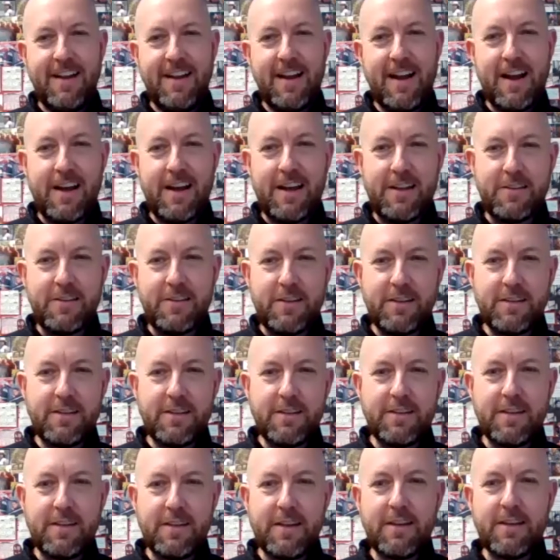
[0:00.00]
Um,
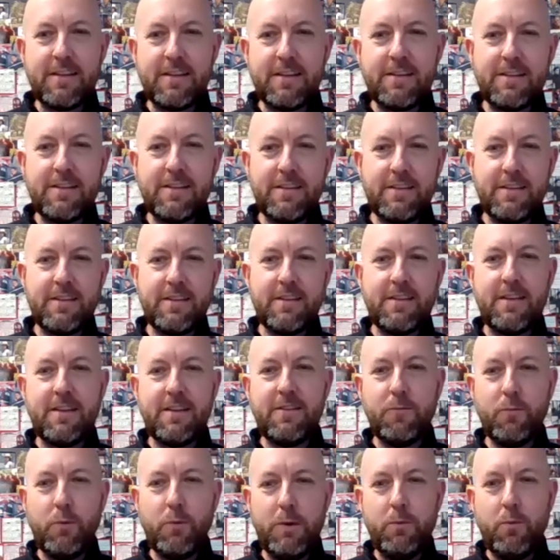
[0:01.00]

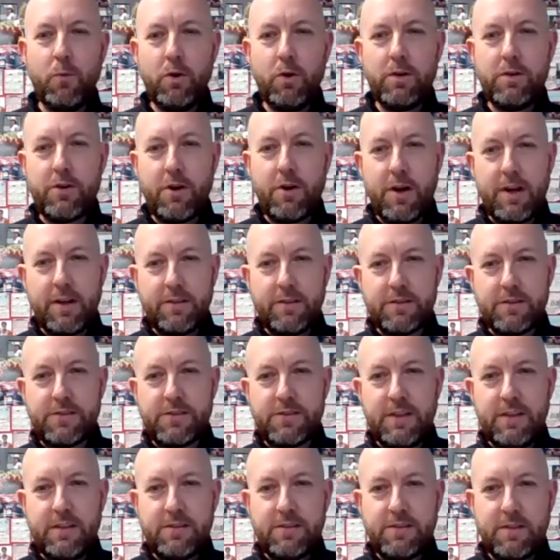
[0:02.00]
we would during the
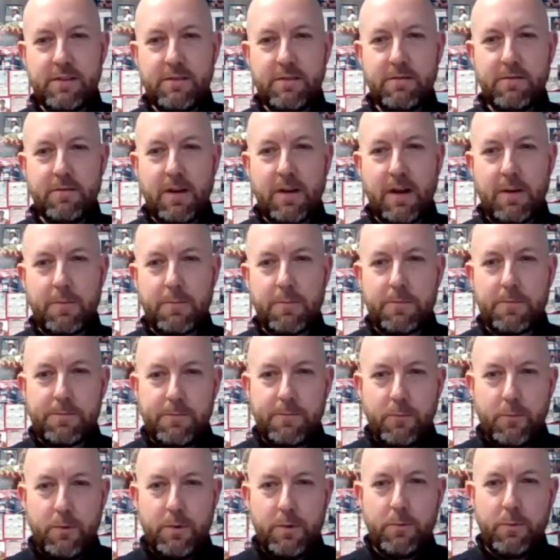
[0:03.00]
season. Um,
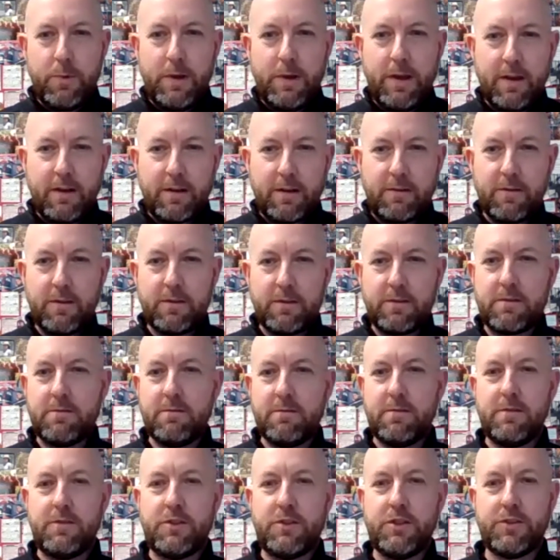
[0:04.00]
we had
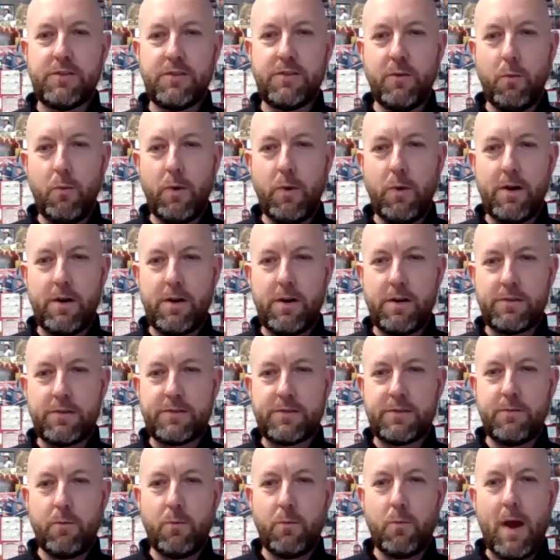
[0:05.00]
just the
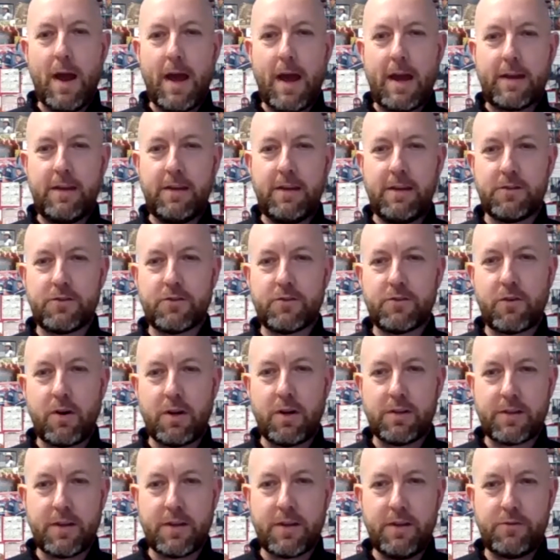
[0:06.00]
weirdest, wackiest
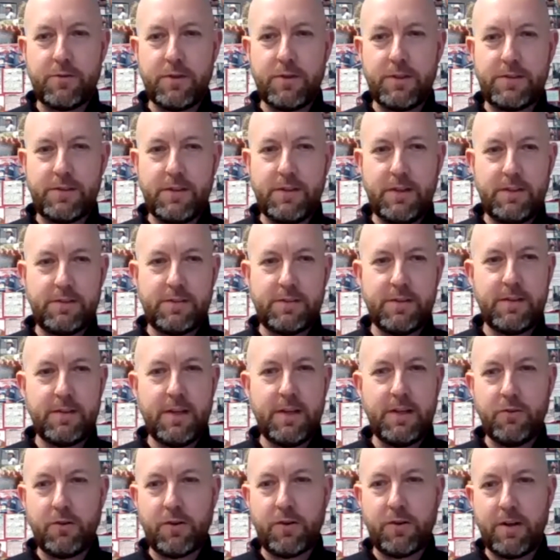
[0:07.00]
cross-country season
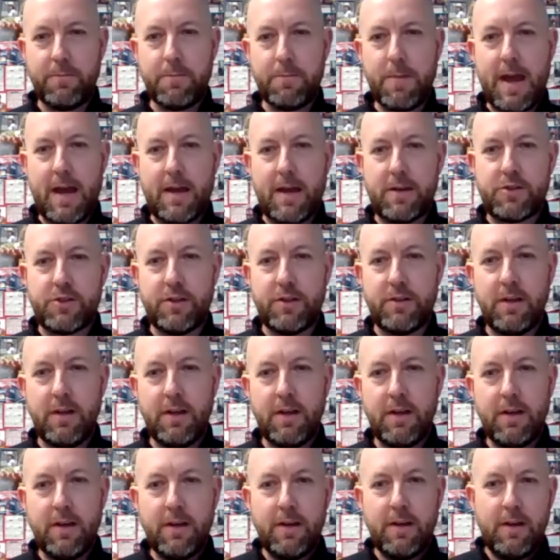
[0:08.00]
that you can imagine.
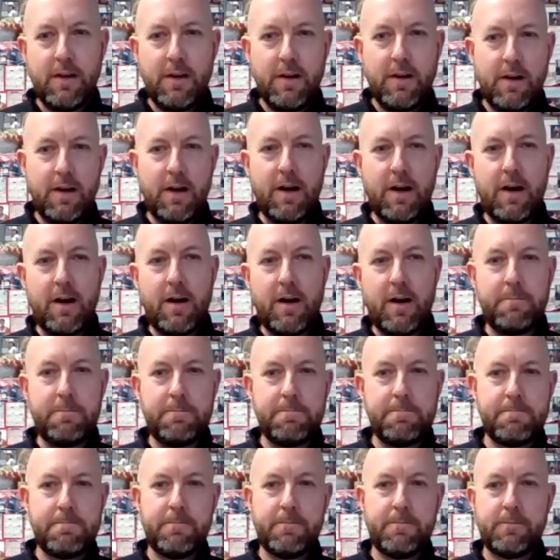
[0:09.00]
Um,
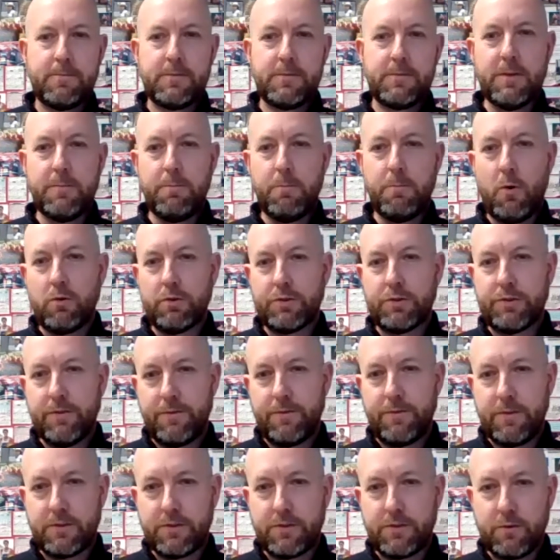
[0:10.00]
so most of
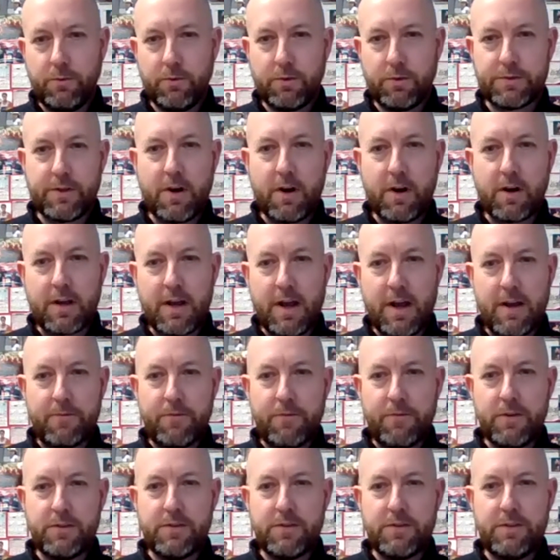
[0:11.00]
the schools in our
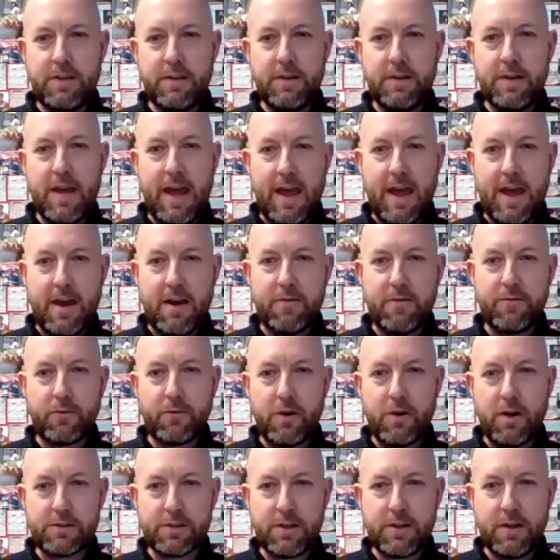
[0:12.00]
conference didn't have
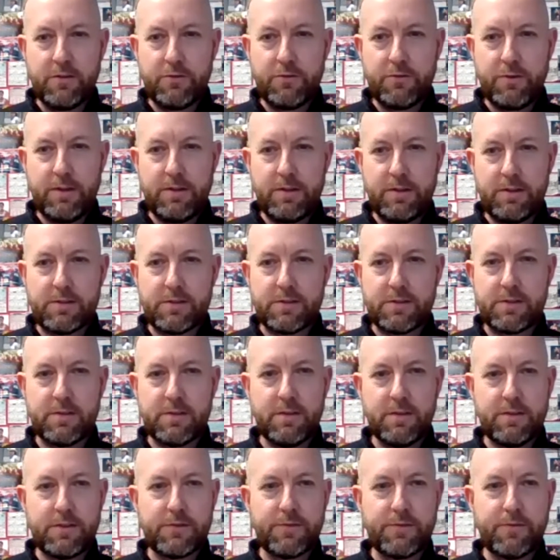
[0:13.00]
cross-country this,
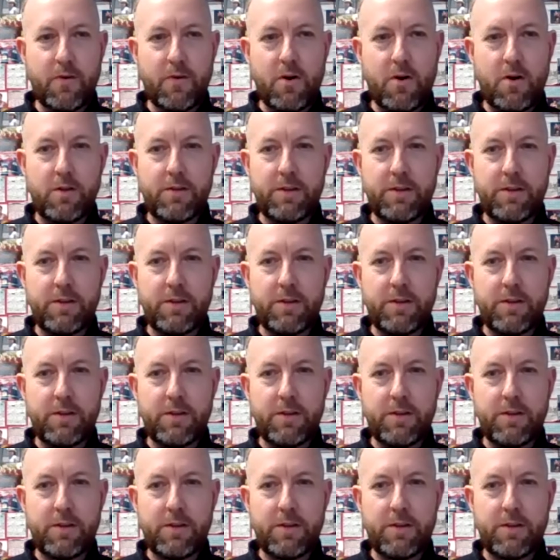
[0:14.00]
this fall.